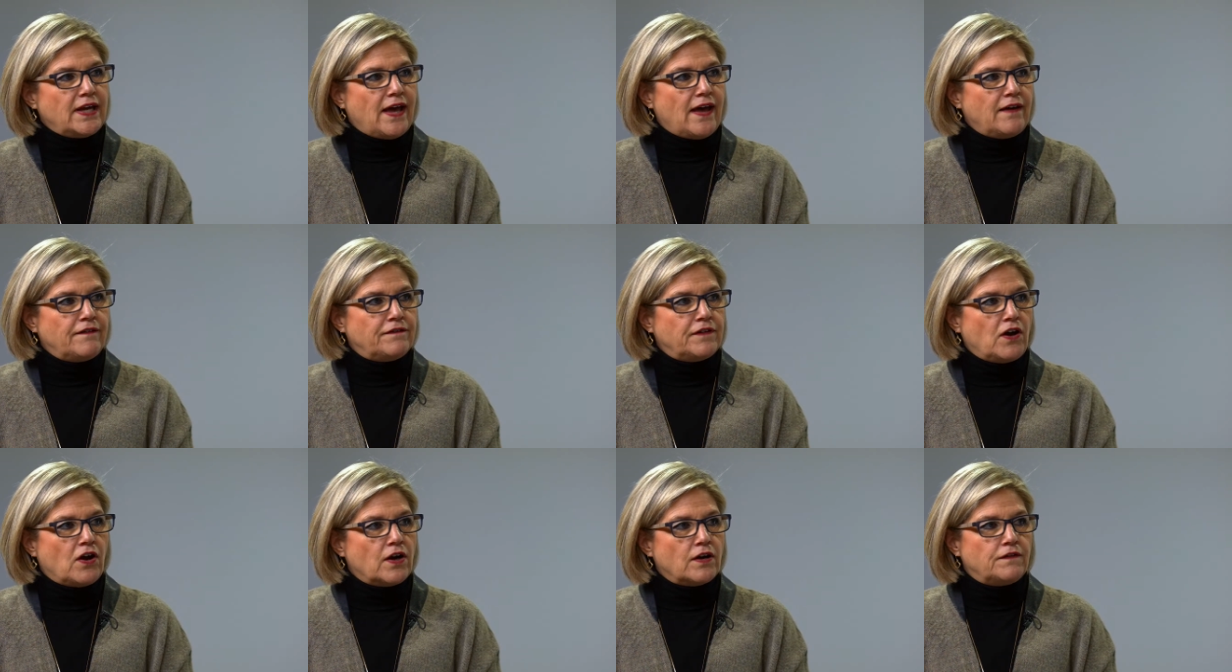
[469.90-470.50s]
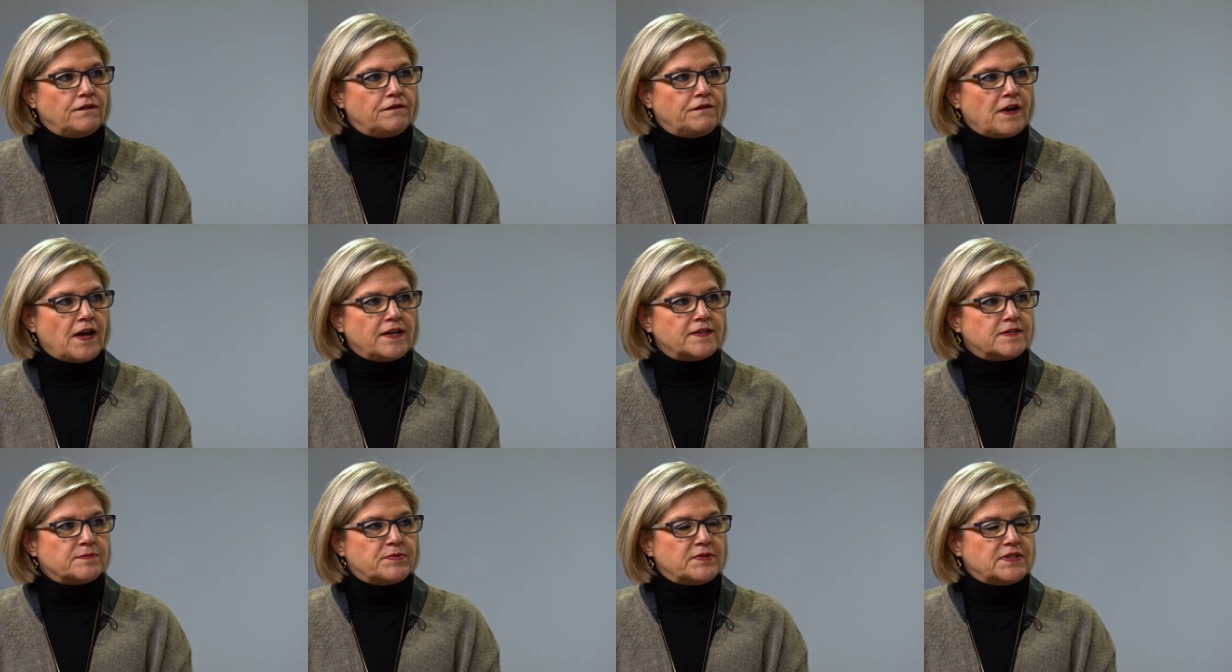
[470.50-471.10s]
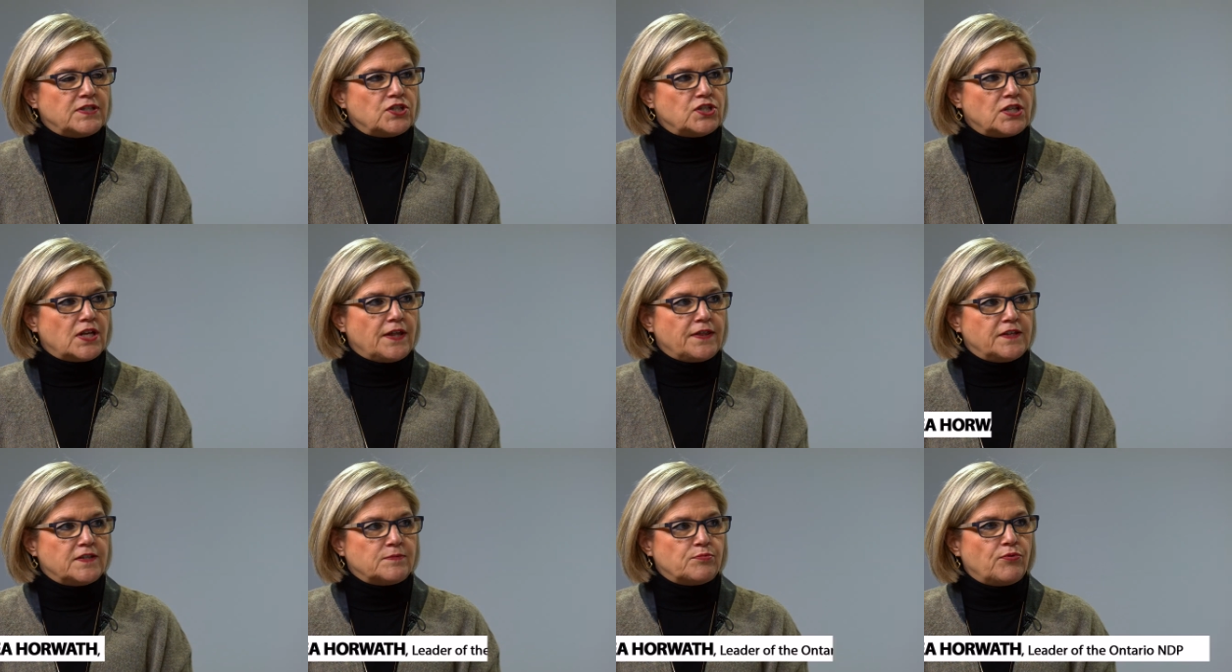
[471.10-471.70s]
have a hard and fast position
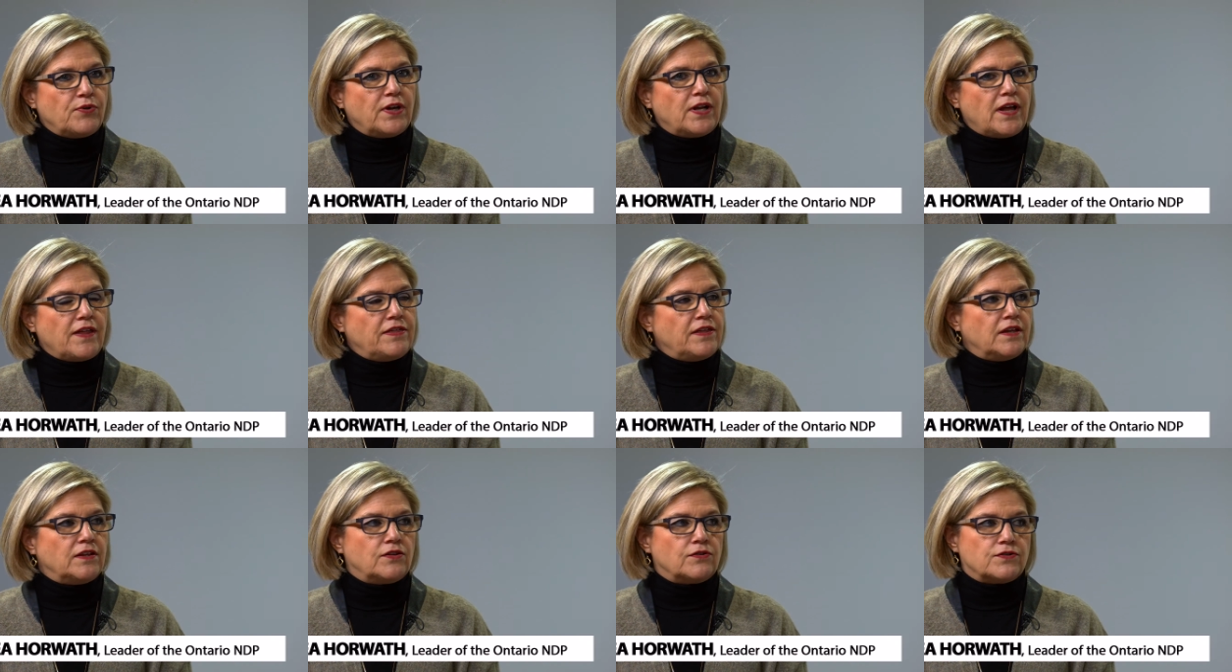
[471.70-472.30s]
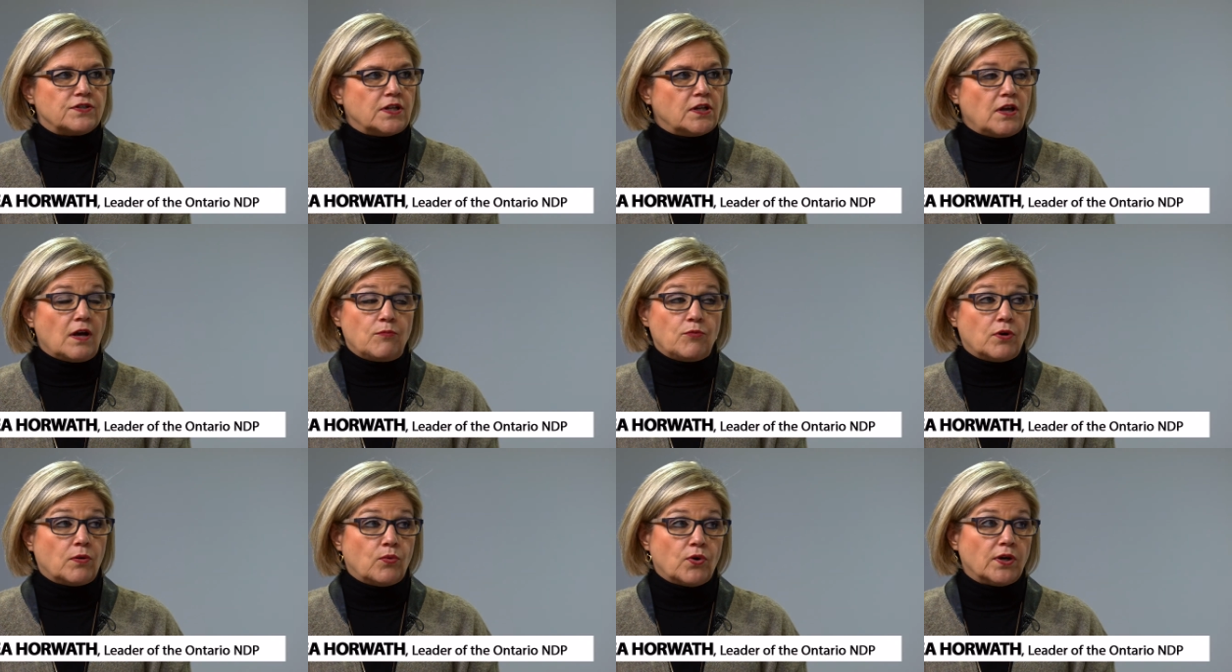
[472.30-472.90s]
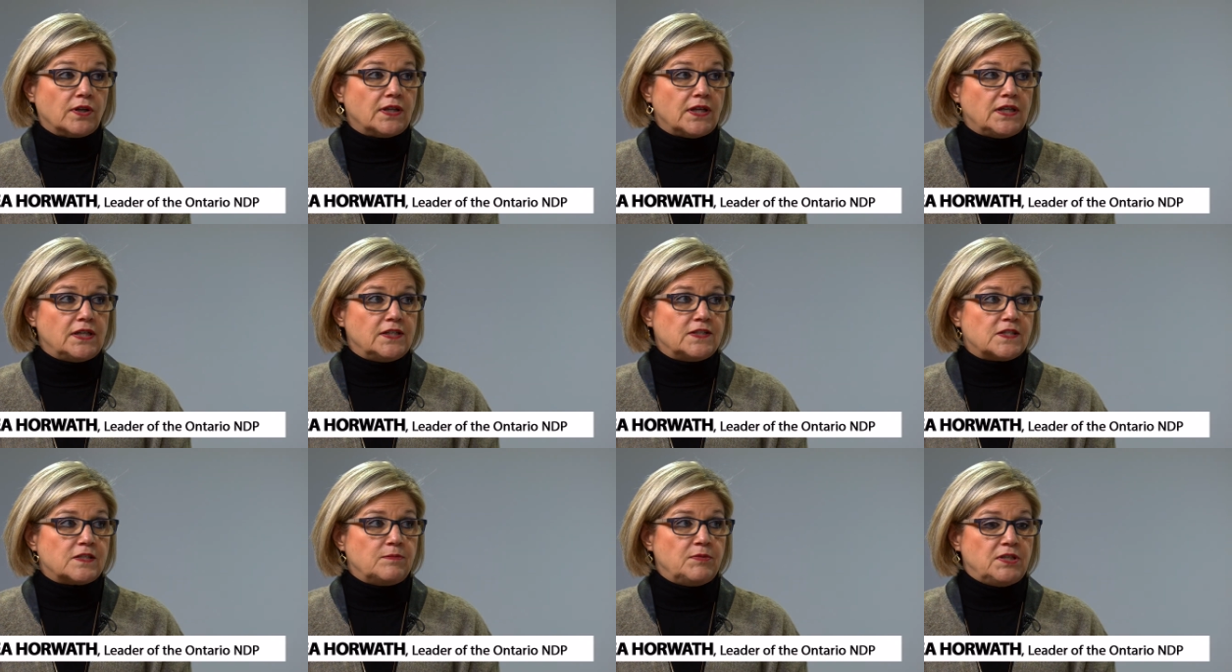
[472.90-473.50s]
at this point. I think there's a lot more work that
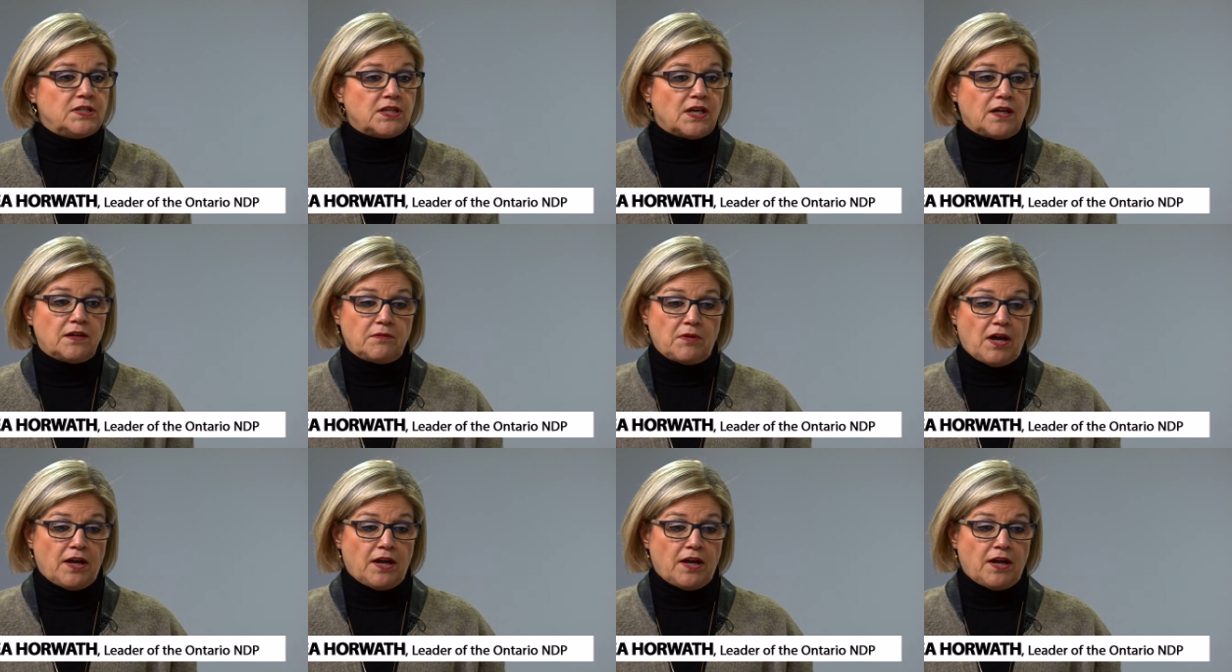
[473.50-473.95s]
needs to be done.